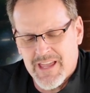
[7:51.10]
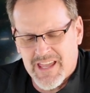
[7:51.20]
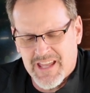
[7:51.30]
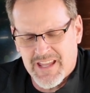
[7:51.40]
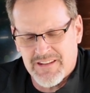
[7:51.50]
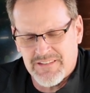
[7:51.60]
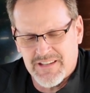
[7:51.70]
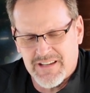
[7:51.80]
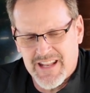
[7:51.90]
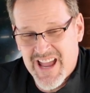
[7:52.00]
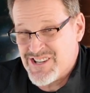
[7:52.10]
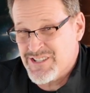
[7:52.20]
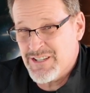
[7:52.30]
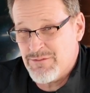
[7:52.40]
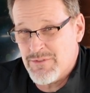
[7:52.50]
and uh, it
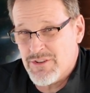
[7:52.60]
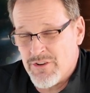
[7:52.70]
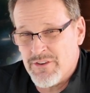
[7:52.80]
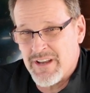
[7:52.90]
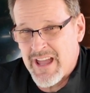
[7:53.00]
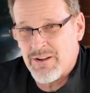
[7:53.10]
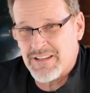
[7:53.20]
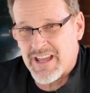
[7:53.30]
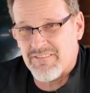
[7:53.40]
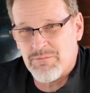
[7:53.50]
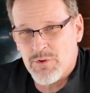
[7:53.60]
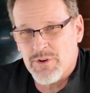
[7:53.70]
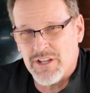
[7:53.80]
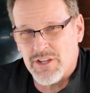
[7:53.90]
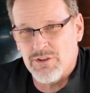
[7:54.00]
actually turned out to have
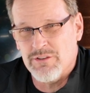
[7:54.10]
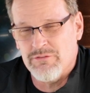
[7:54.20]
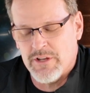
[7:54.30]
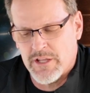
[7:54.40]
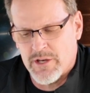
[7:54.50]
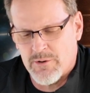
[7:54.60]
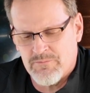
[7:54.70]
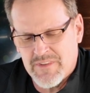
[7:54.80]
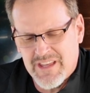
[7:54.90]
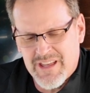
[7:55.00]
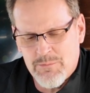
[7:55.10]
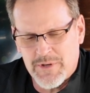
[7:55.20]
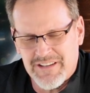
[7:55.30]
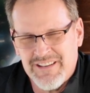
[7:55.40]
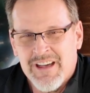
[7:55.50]
pretty good video,
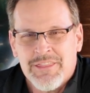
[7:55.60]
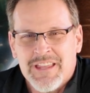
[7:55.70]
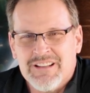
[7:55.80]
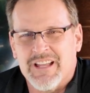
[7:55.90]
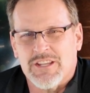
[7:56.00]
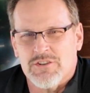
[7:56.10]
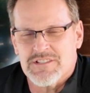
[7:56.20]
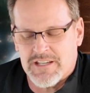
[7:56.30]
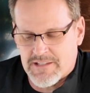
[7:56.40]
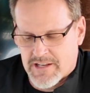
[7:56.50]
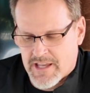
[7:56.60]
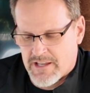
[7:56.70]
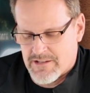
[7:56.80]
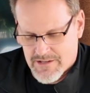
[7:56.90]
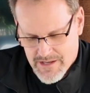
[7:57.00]
but nothing like you see
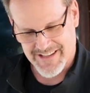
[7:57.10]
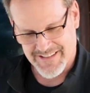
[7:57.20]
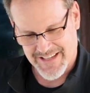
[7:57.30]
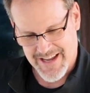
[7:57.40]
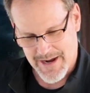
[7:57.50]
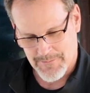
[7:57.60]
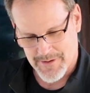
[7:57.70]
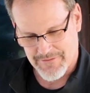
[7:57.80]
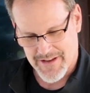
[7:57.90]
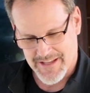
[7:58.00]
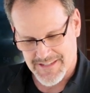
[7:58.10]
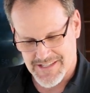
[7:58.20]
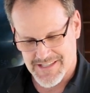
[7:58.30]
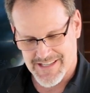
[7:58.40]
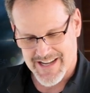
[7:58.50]
today. Uh, the camera I've got,
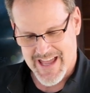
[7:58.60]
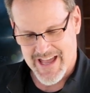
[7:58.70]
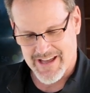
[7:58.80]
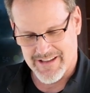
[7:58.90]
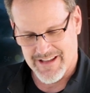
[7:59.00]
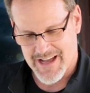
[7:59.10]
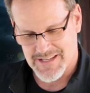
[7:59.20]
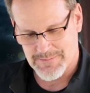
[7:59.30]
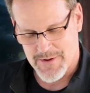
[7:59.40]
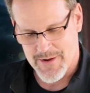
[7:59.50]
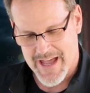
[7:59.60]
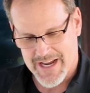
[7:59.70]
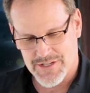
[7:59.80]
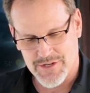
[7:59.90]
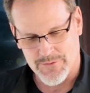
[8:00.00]
this is an uh, Osmo
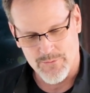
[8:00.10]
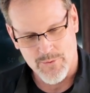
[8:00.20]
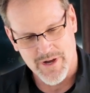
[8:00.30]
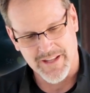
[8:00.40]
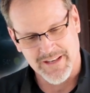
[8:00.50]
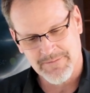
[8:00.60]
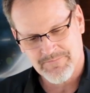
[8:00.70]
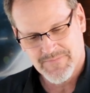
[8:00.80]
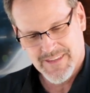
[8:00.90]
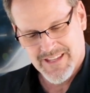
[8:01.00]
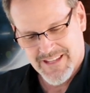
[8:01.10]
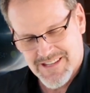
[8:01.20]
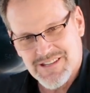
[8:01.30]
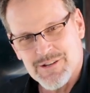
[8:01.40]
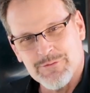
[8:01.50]
Action 1.
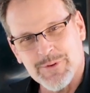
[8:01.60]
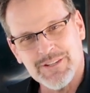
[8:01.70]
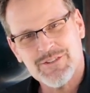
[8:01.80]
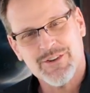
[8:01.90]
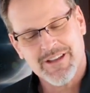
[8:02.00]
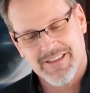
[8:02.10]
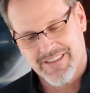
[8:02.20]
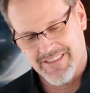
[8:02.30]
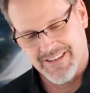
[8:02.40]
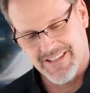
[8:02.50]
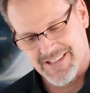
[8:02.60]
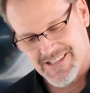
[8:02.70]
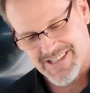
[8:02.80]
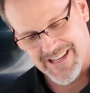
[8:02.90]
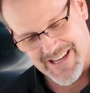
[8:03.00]
So if we took
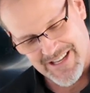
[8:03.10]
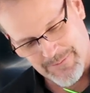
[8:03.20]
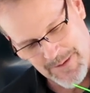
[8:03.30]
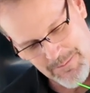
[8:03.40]
this and we